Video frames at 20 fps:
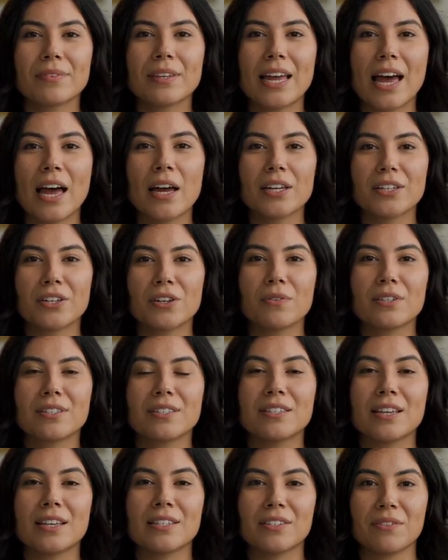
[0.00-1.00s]

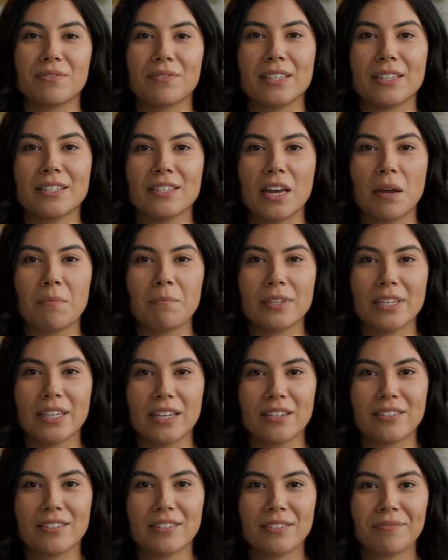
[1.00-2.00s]
Characteristics of these
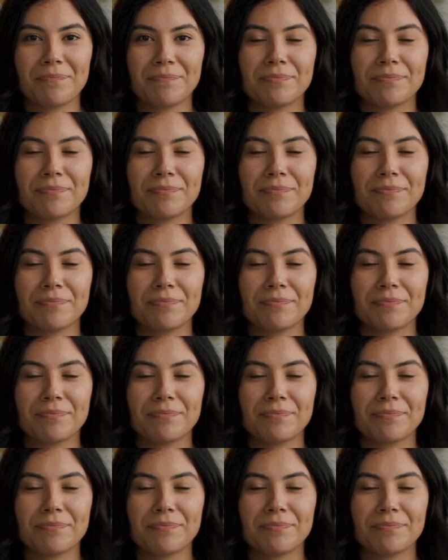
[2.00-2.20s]
companies.